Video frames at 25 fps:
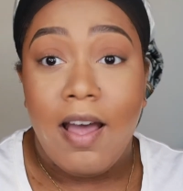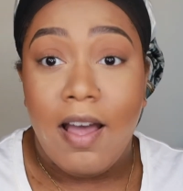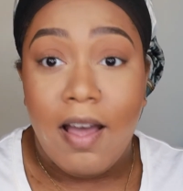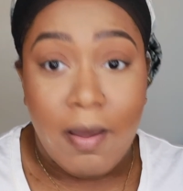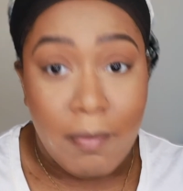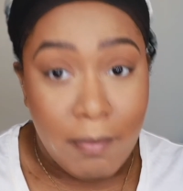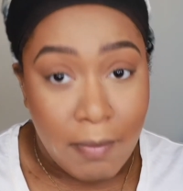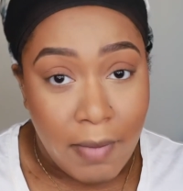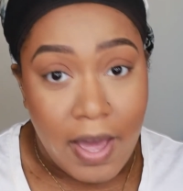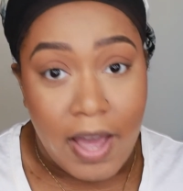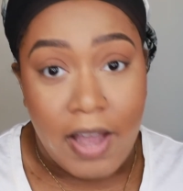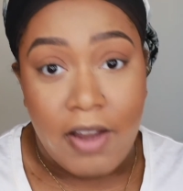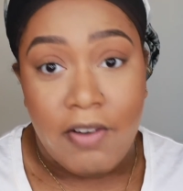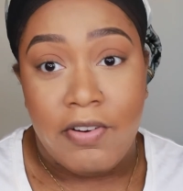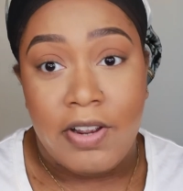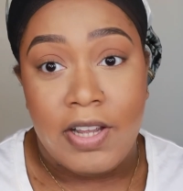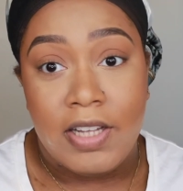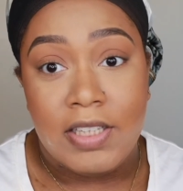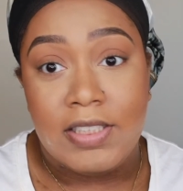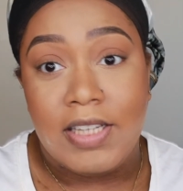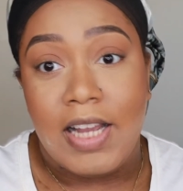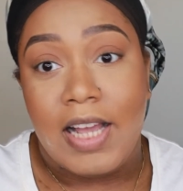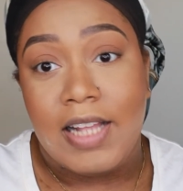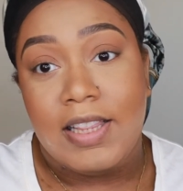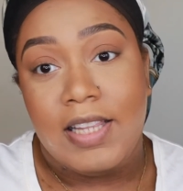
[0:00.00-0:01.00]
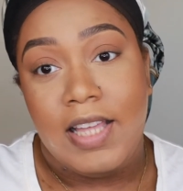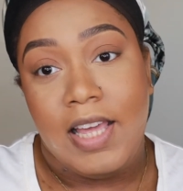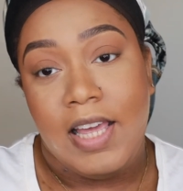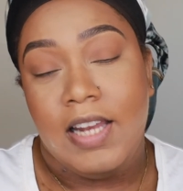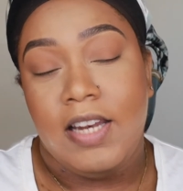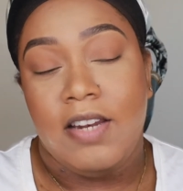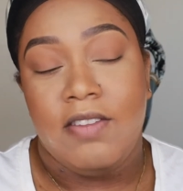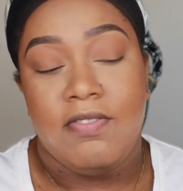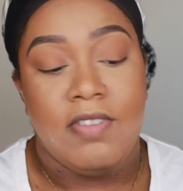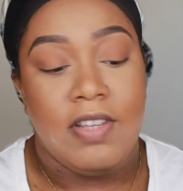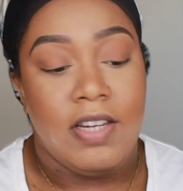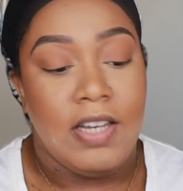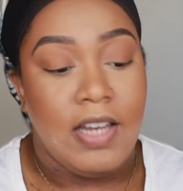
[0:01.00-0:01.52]
a marriage at the
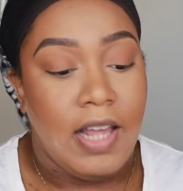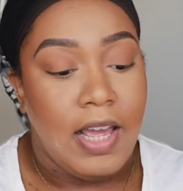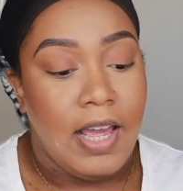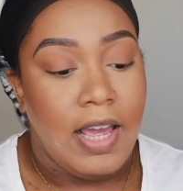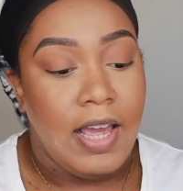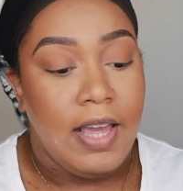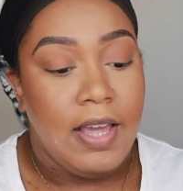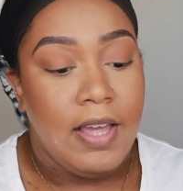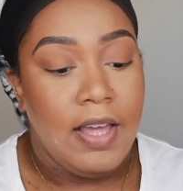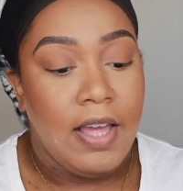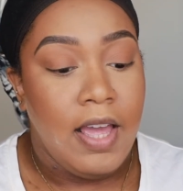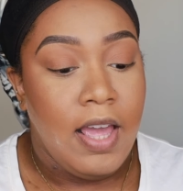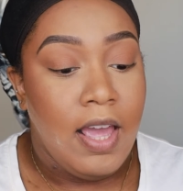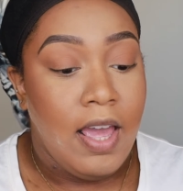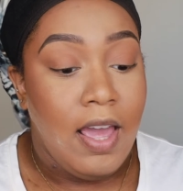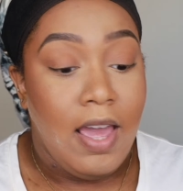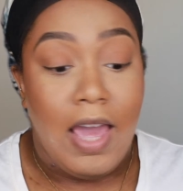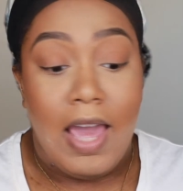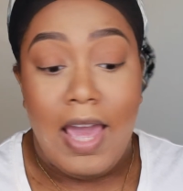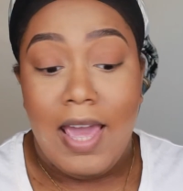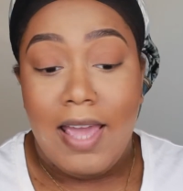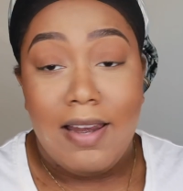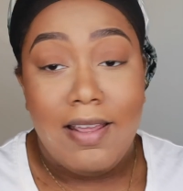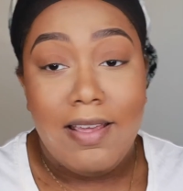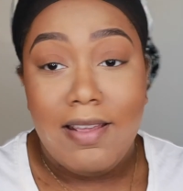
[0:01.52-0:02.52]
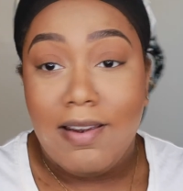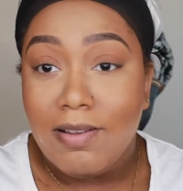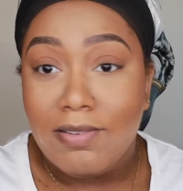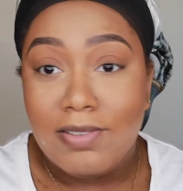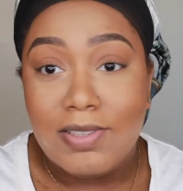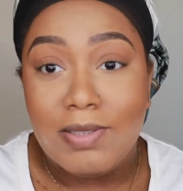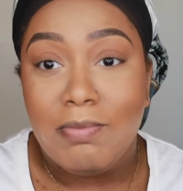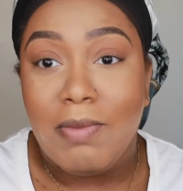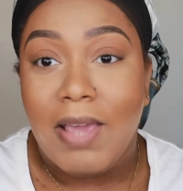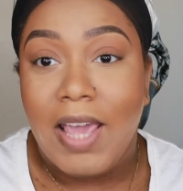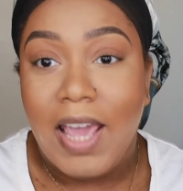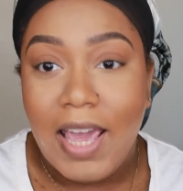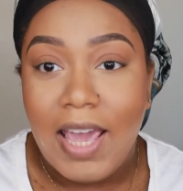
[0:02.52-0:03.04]
end of the day, and, you know,
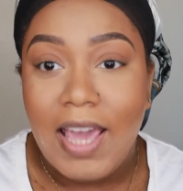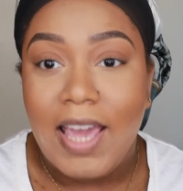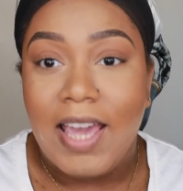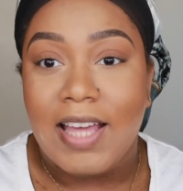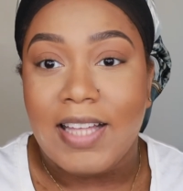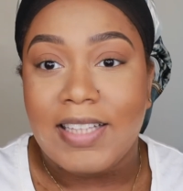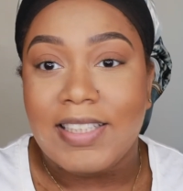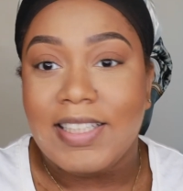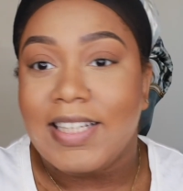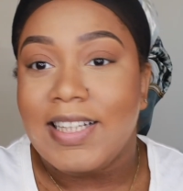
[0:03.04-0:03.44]
some kids.